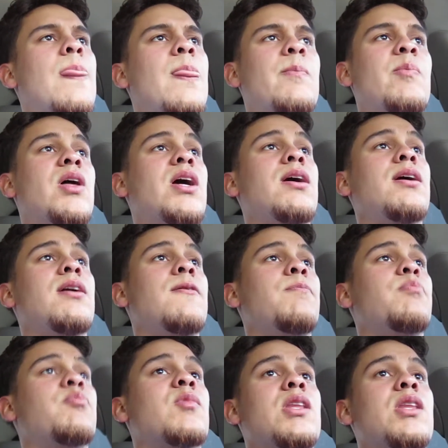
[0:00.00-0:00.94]
like
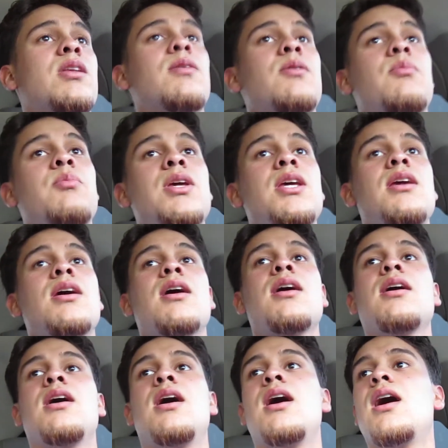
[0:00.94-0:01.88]
me
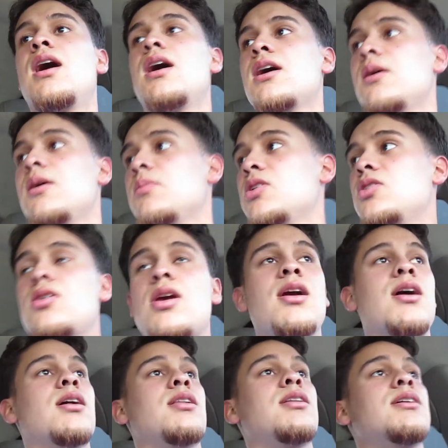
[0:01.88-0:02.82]
I I mean you
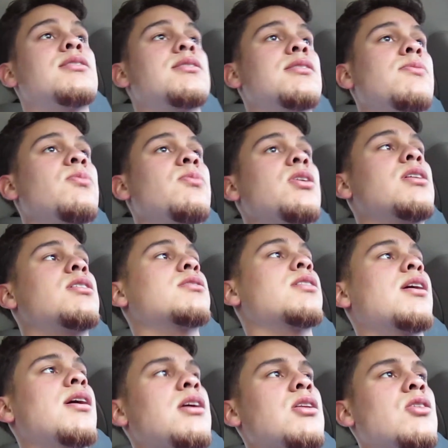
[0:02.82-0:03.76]
ain't gotta listen to me because
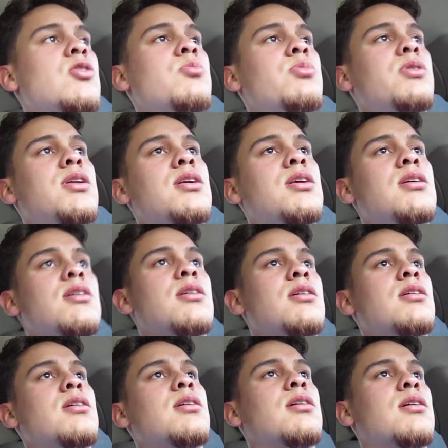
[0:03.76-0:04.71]
I ain't nobody
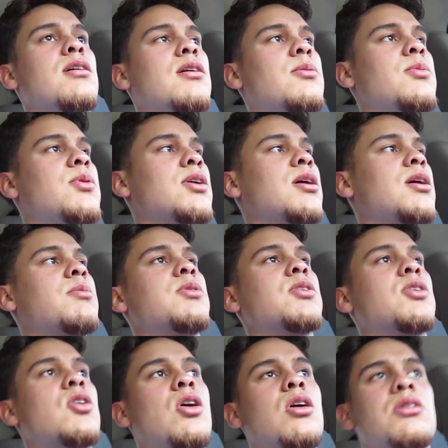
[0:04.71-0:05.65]
I mean I'm
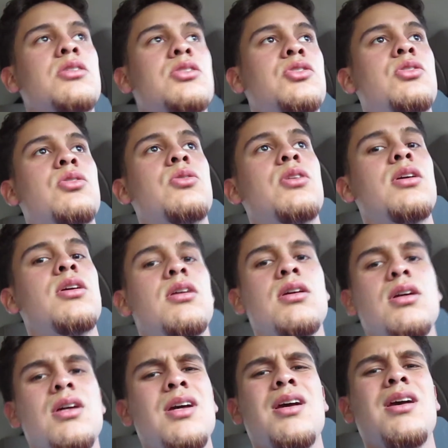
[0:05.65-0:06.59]
a college student
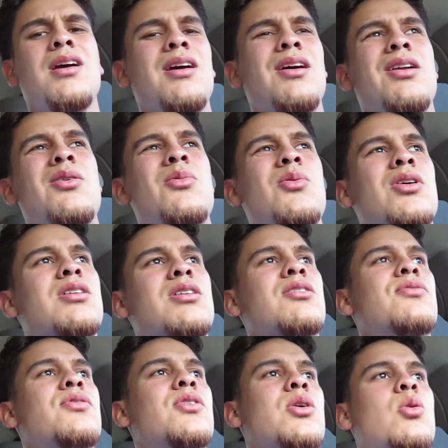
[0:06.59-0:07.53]
and I work
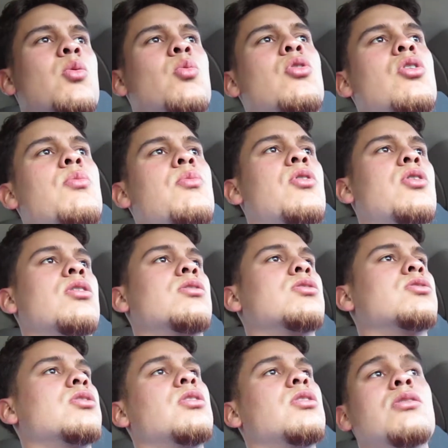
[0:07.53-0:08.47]
at fucking
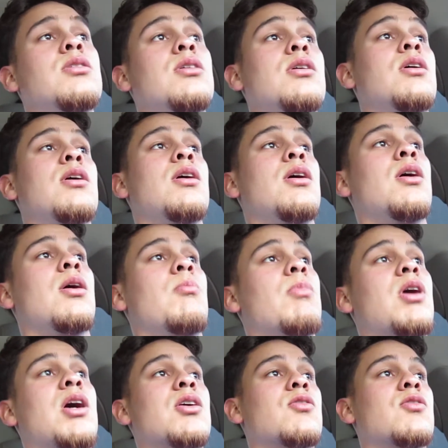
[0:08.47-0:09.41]
Walmart so
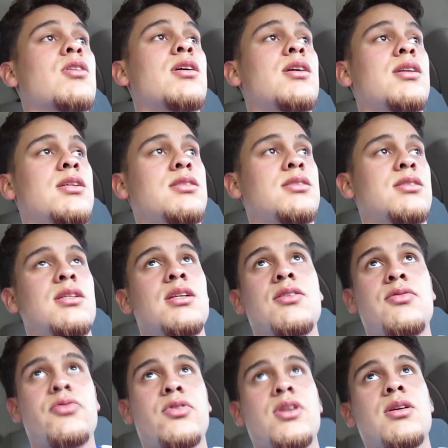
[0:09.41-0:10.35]
my grind is
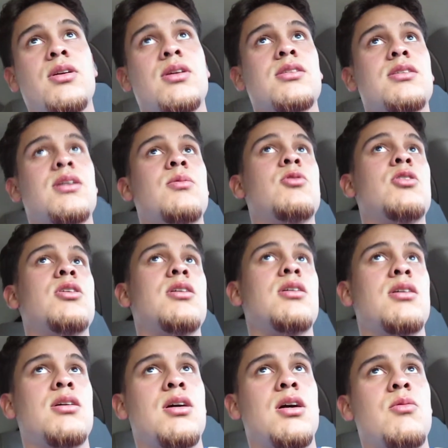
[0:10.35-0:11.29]
different because I
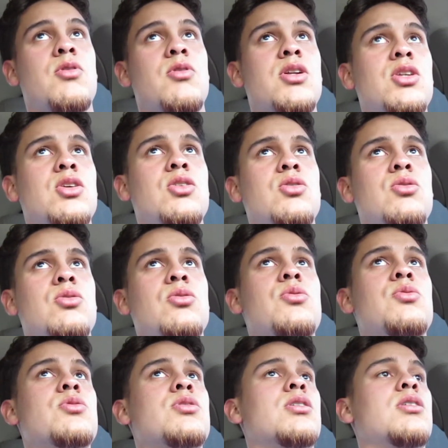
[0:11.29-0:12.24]
want I want to
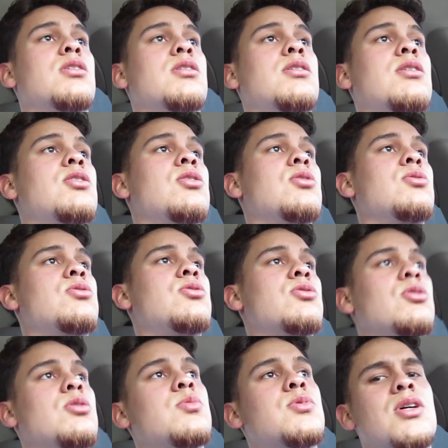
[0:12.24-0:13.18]
use uh,
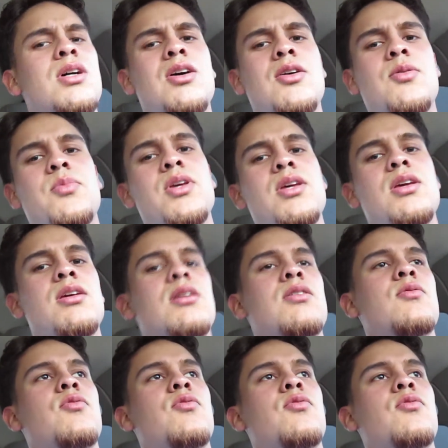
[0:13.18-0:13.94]
YouTube to help me